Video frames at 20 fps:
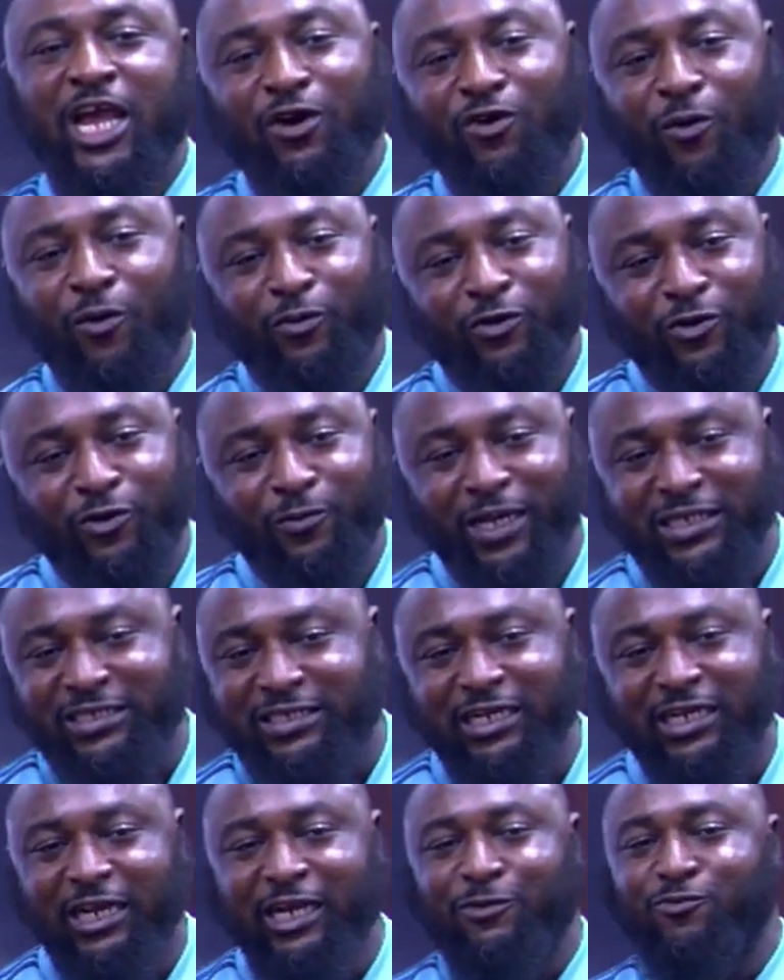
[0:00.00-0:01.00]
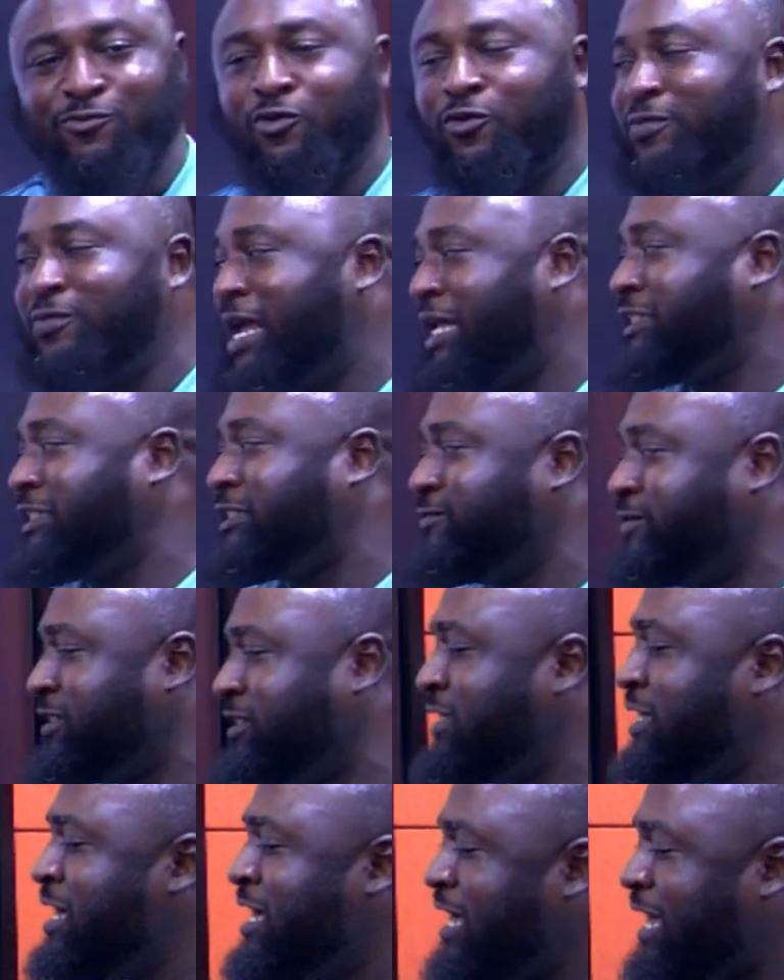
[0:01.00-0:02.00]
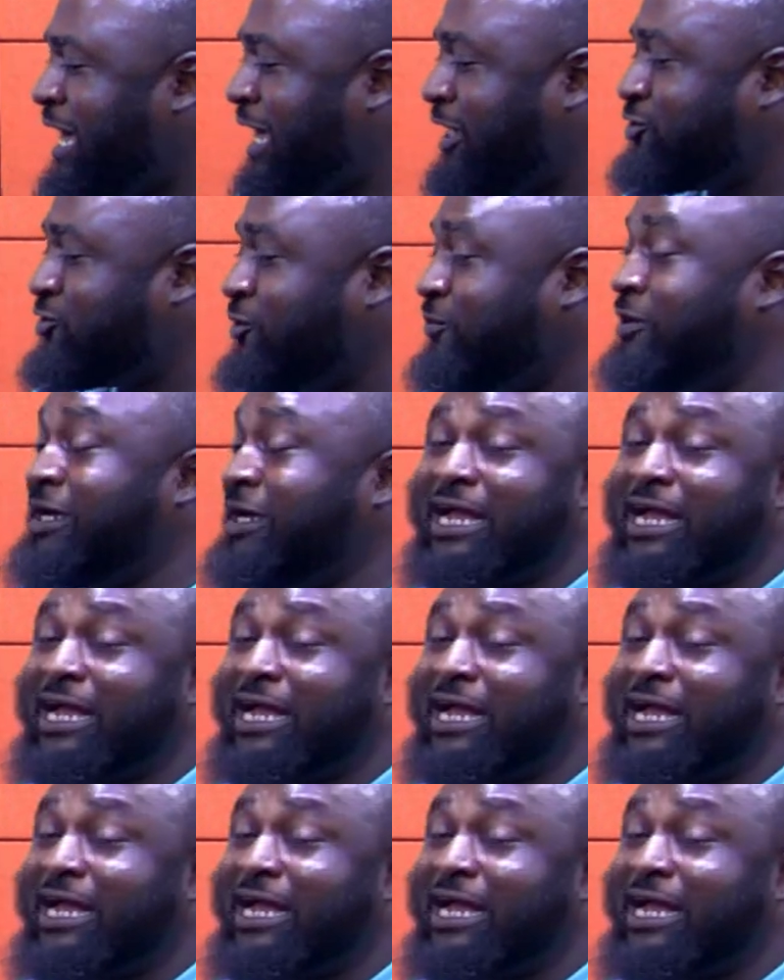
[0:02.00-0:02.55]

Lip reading: our domestic league, we beat Timi. And so, we are